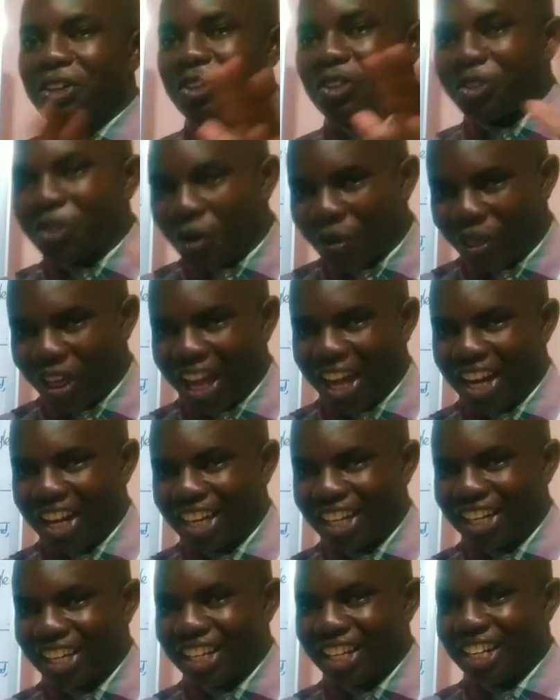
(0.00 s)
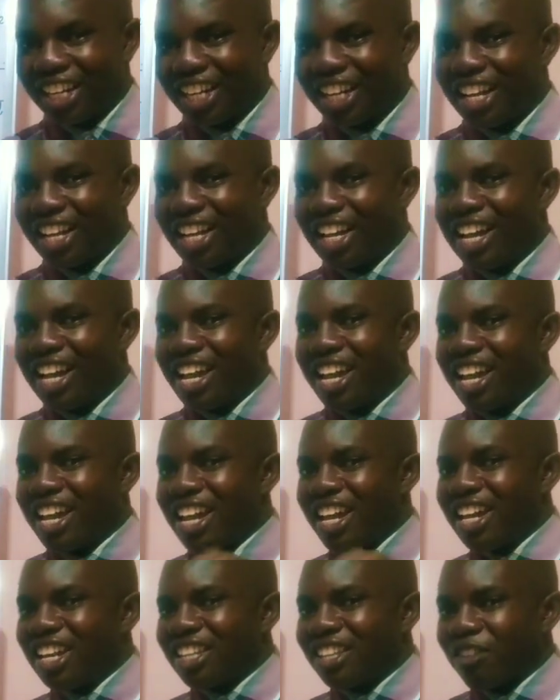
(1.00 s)
So then,
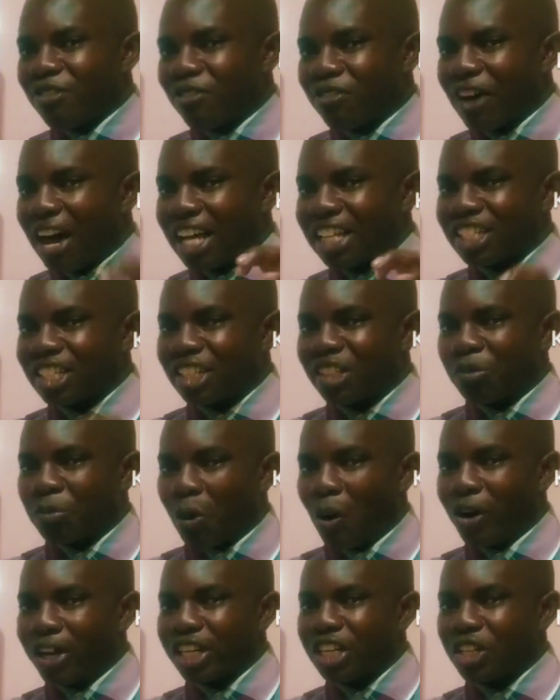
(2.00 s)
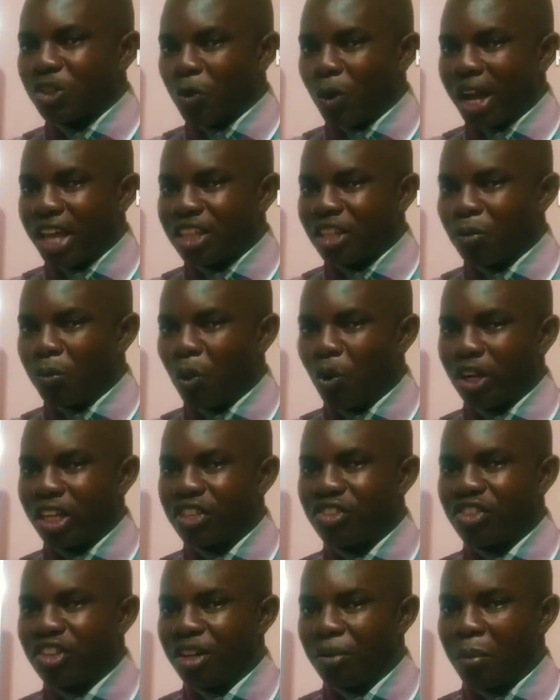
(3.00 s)
in the first point where the
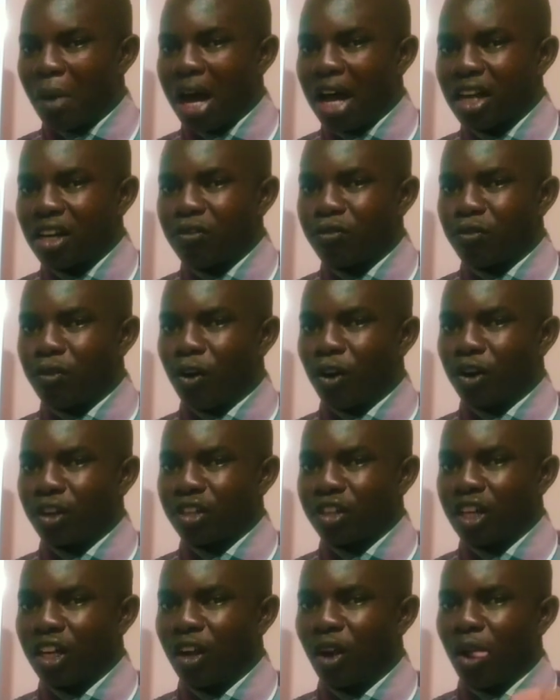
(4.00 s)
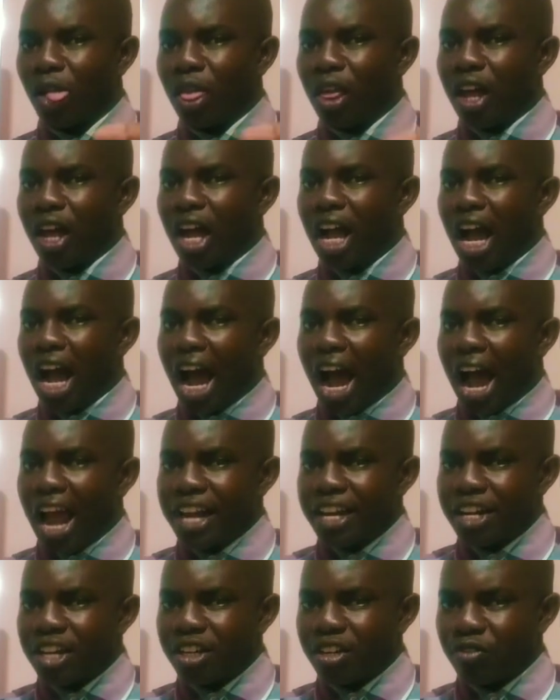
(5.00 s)
police demand for
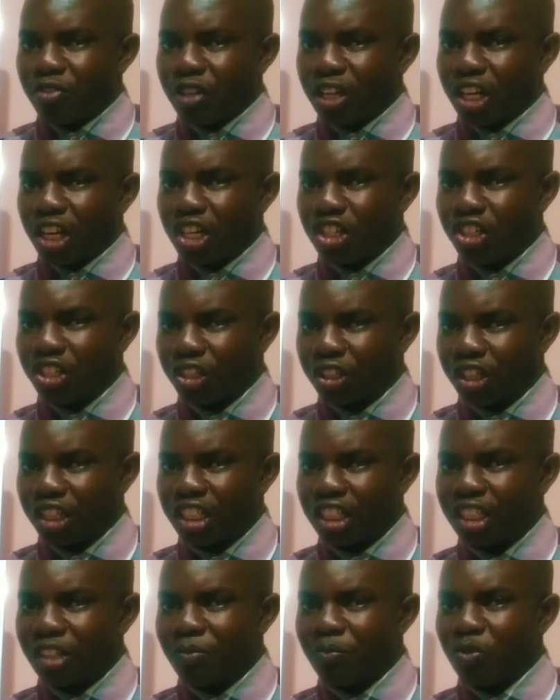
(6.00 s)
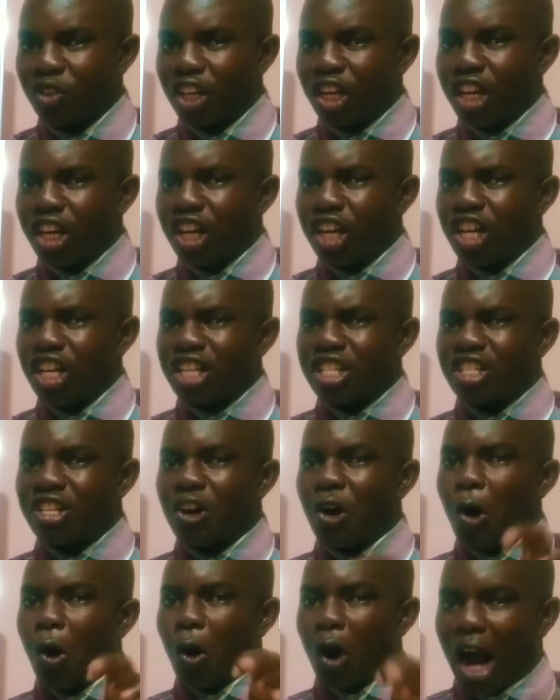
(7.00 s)
identification,
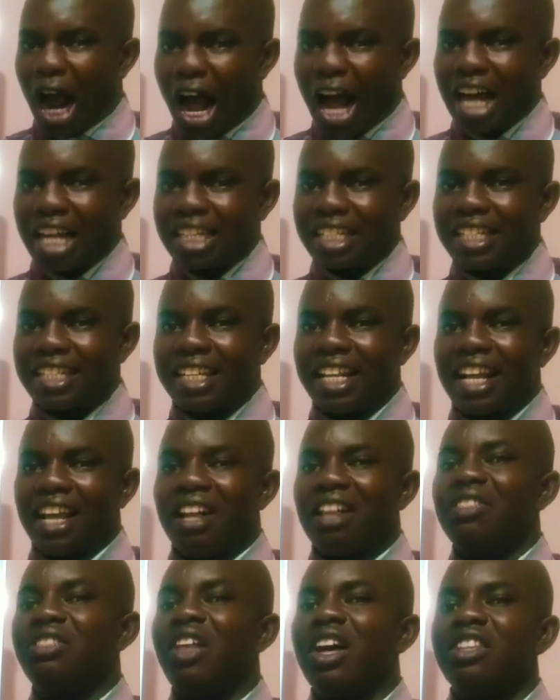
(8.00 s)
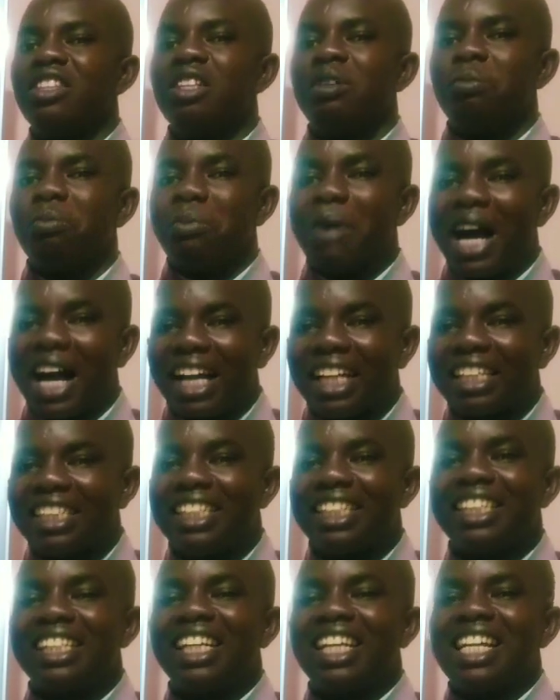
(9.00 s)
it occurs that the
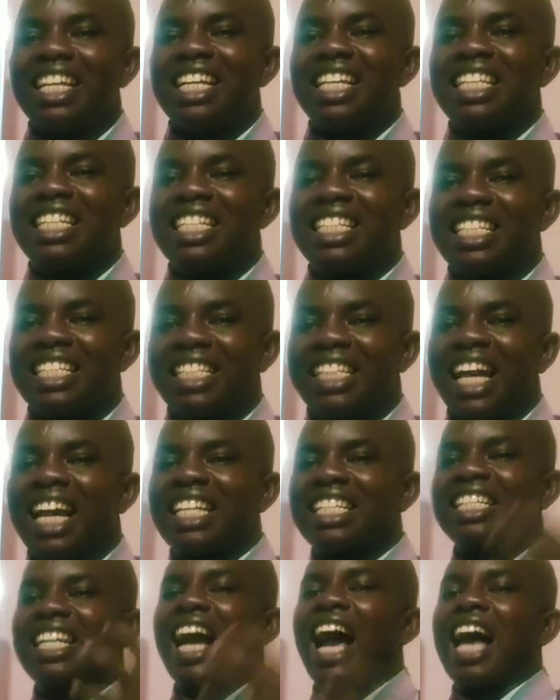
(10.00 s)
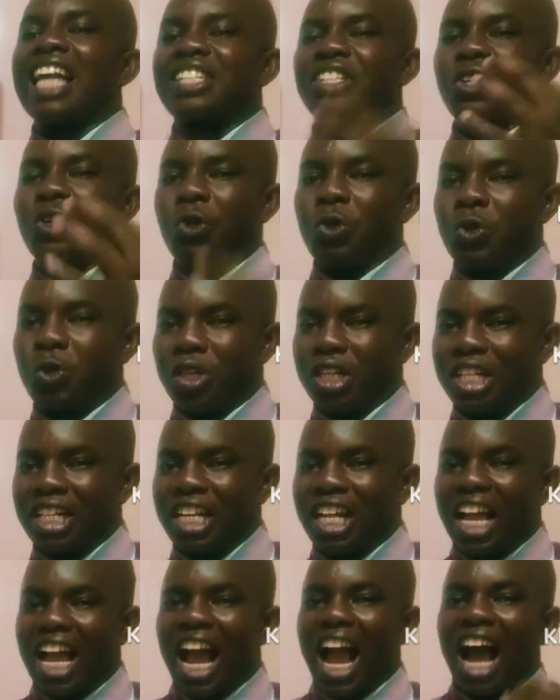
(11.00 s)
man is just as good
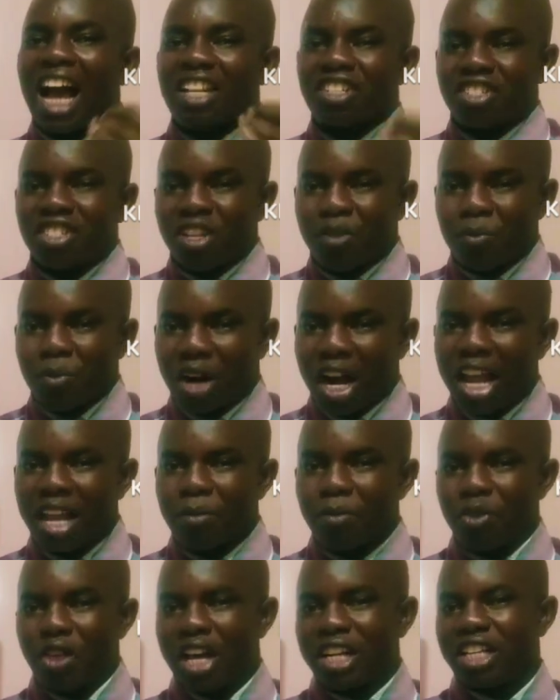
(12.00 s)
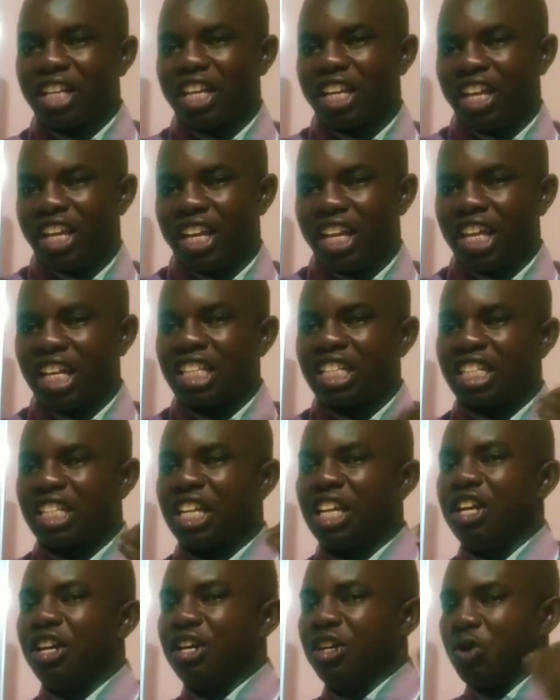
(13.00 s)
as the bribe that he
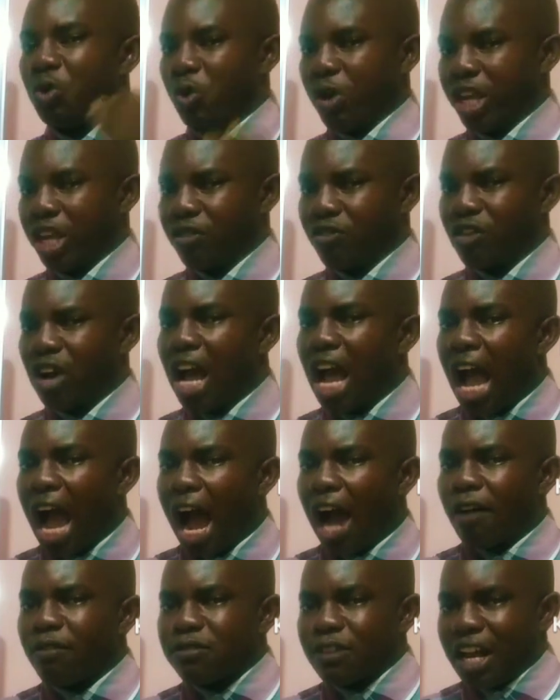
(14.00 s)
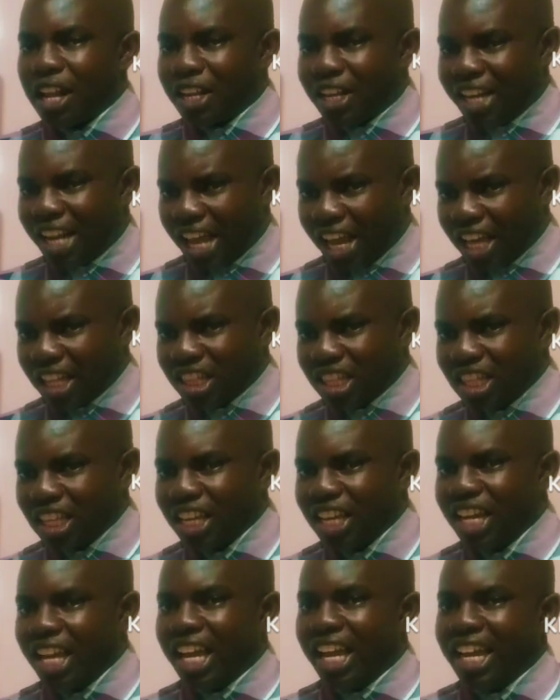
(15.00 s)
is to give. After death,
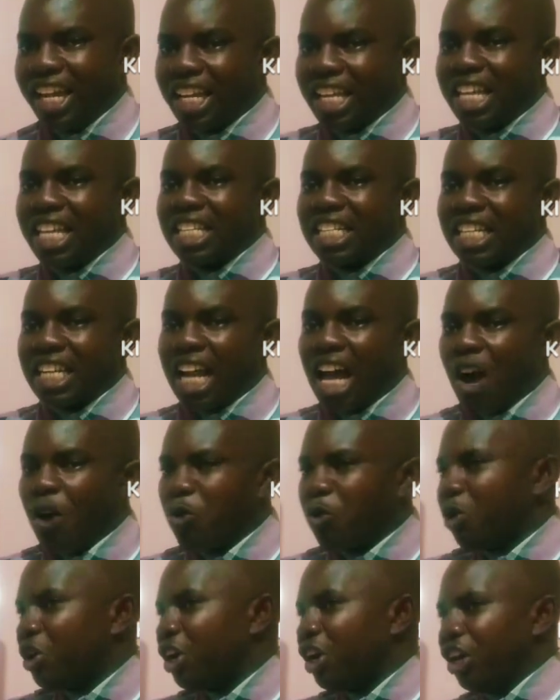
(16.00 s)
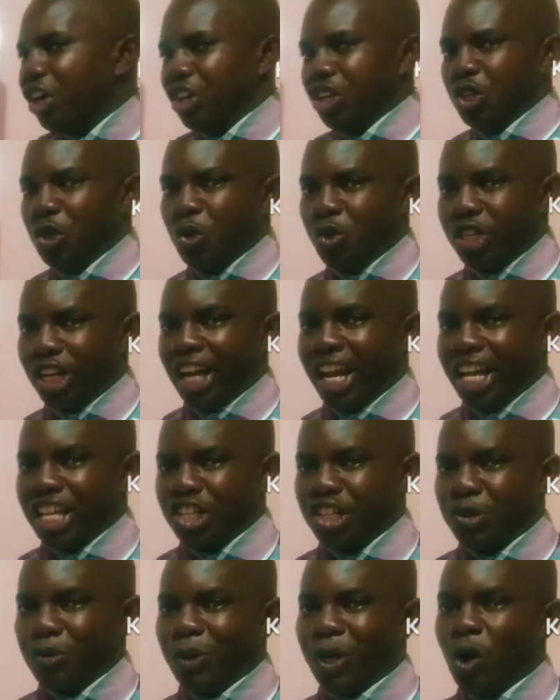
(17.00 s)
he is now
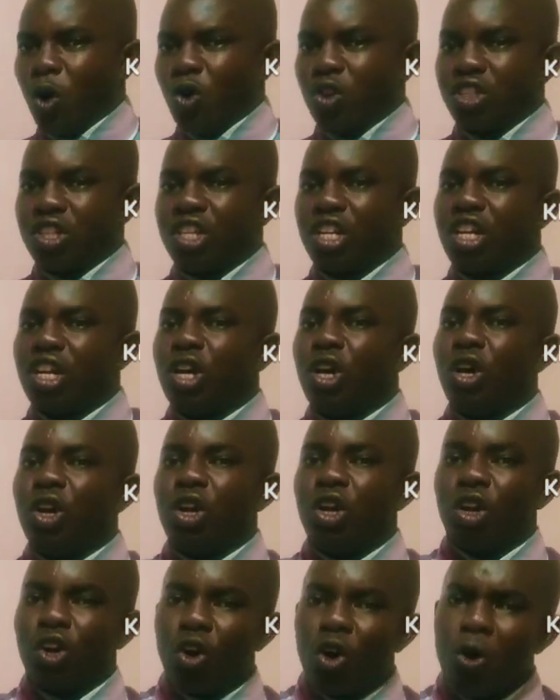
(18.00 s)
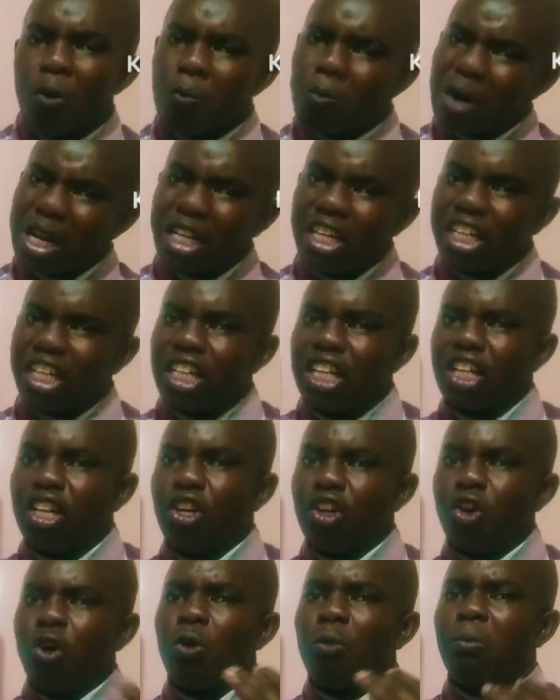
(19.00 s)
useless, because no money,
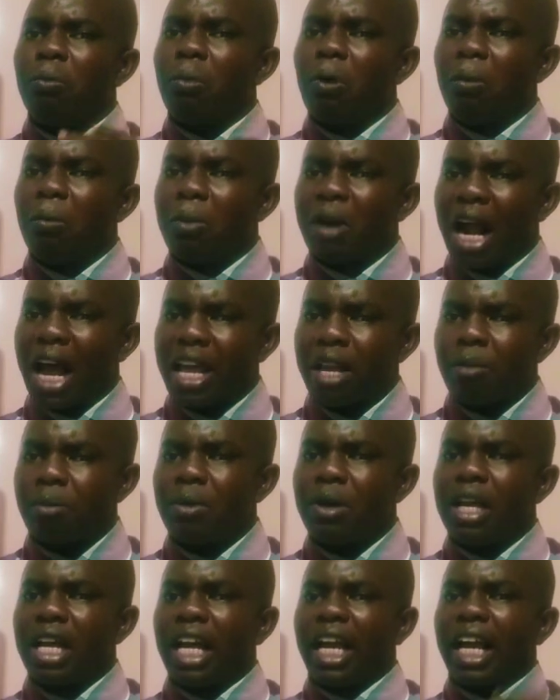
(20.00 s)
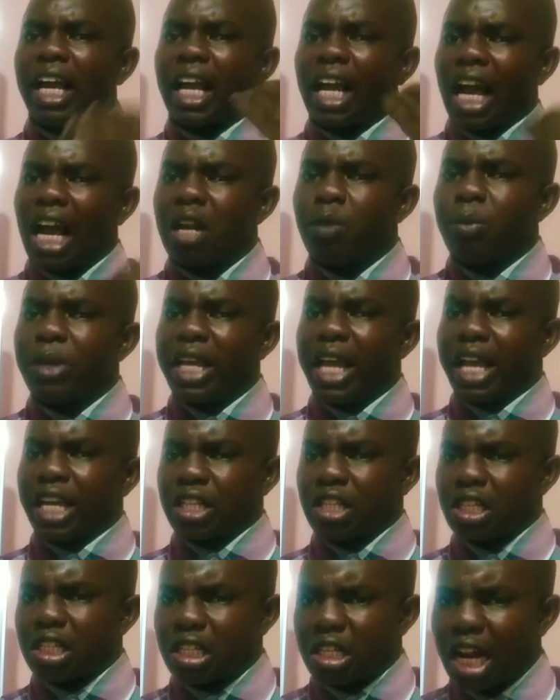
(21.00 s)
no bribe can be
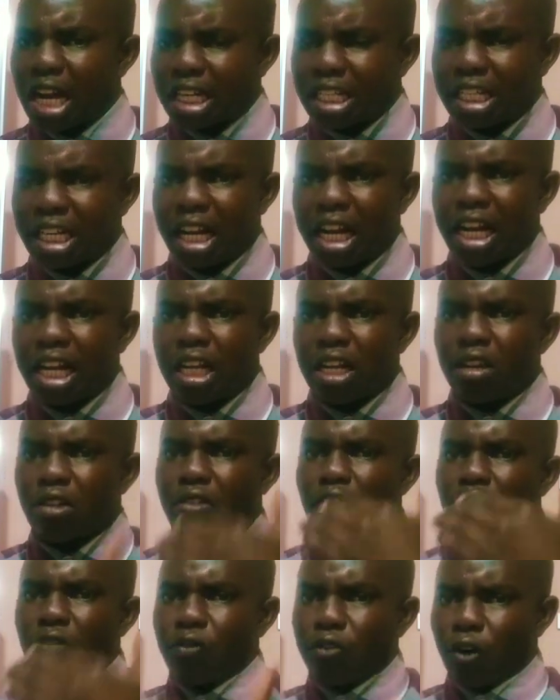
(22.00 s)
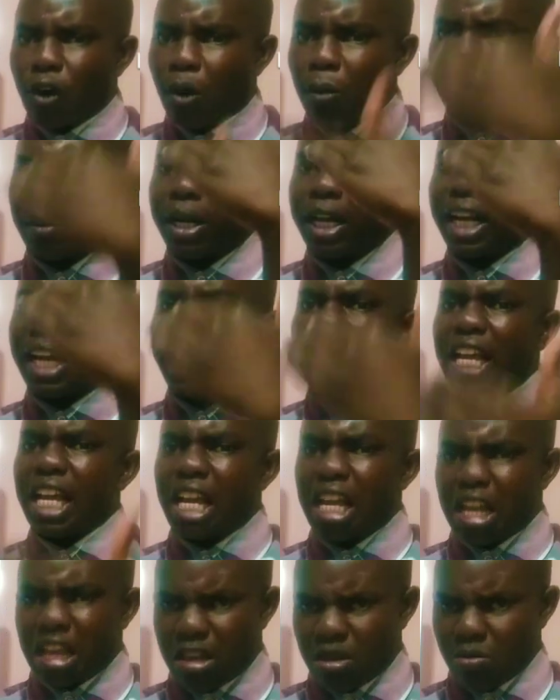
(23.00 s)
extracted from
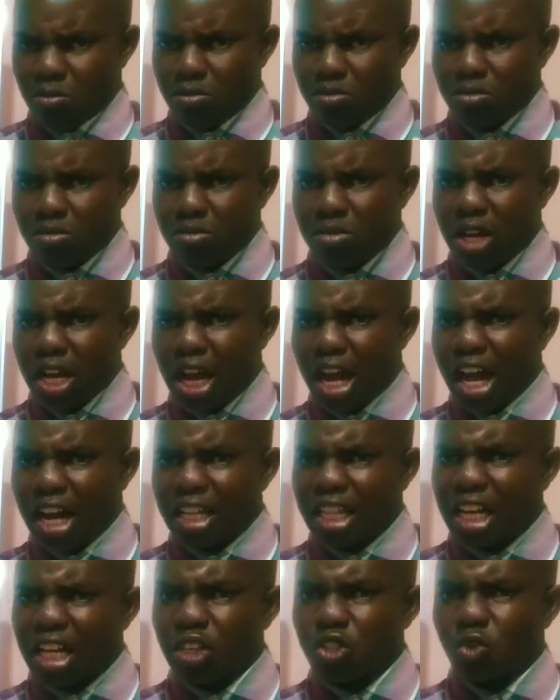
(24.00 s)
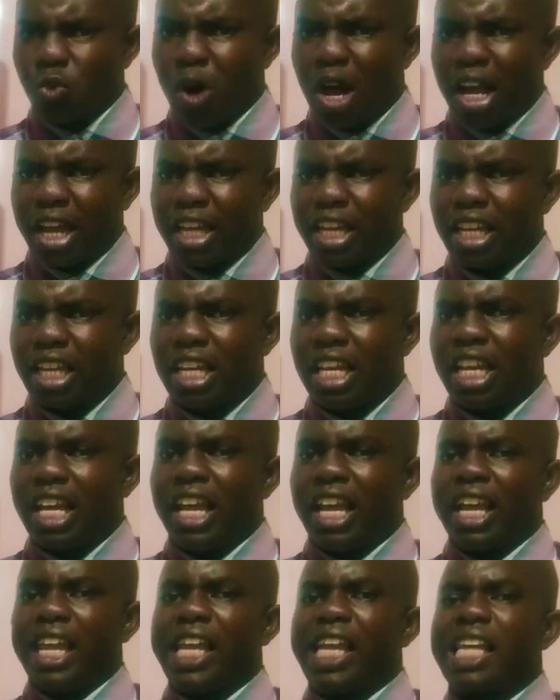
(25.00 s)
him. And that is why
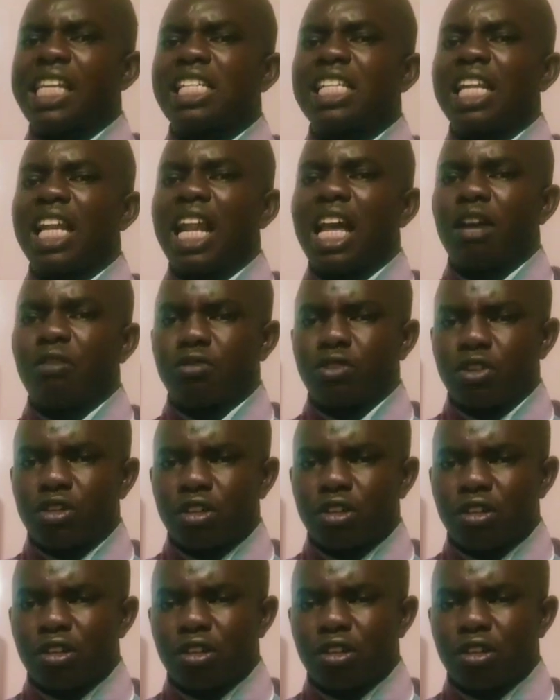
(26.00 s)
he is left